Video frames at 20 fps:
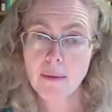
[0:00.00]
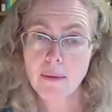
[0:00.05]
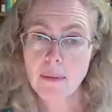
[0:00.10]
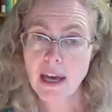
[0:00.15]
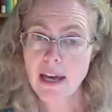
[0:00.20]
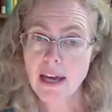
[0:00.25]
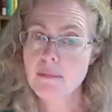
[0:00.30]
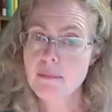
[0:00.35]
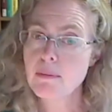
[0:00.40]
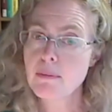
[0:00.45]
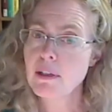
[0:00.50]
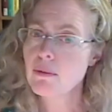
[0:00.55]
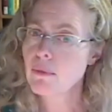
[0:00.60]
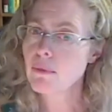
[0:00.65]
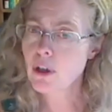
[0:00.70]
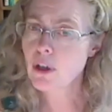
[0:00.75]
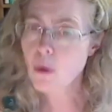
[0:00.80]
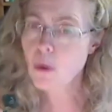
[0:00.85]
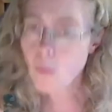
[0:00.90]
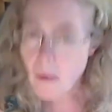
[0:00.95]
had been
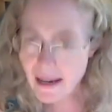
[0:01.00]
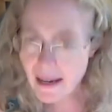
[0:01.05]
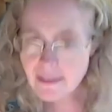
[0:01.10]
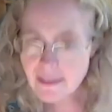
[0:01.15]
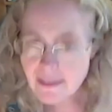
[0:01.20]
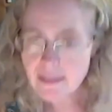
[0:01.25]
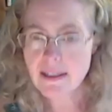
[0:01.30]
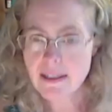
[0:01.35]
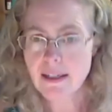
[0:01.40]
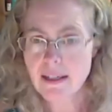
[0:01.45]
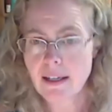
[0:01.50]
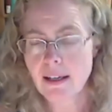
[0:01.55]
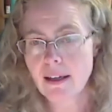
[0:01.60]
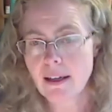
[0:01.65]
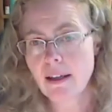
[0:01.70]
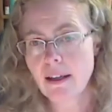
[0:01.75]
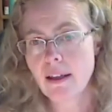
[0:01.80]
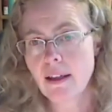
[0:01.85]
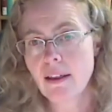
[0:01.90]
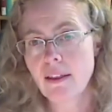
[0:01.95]
requesting
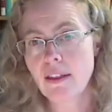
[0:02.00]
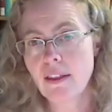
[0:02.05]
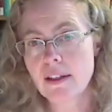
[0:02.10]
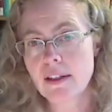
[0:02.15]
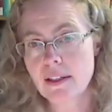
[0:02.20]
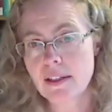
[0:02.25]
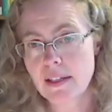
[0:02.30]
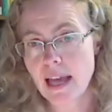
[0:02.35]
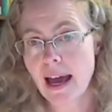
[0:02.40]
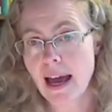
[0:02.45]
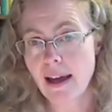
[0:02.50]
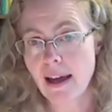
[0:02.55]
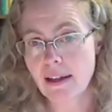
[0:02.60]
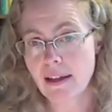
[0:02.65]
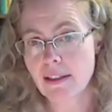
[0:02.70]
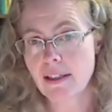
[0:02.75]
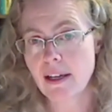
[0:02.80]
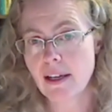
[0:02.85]
this act,